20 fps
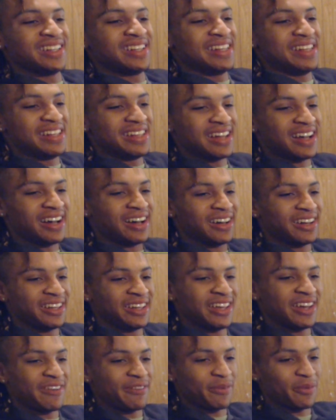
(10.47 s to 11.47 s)
He uh
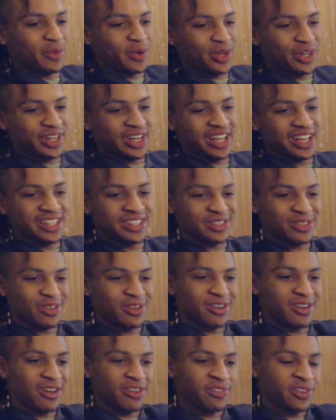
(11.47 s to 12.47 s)
he everywhere now. He
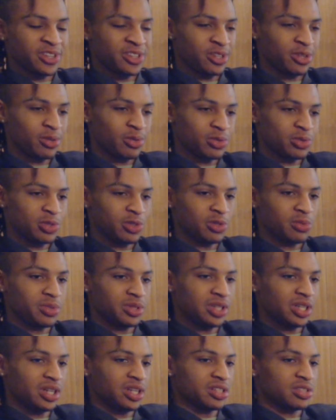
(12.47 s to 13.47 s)
started off as a
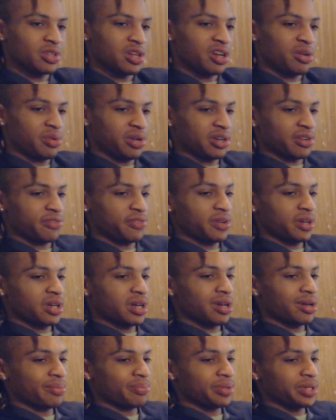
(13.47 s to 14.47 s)
YouTuber, then he started working for
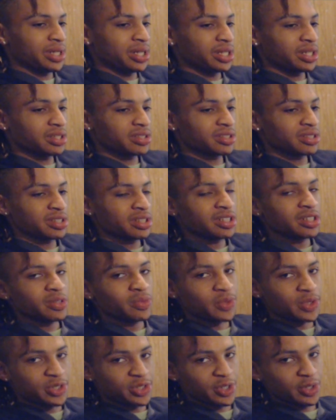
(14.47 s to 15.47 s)
Complex
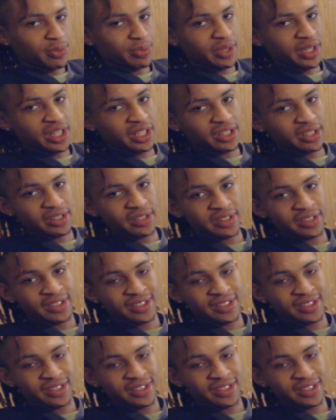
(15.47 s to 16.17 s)
with Joe Budden.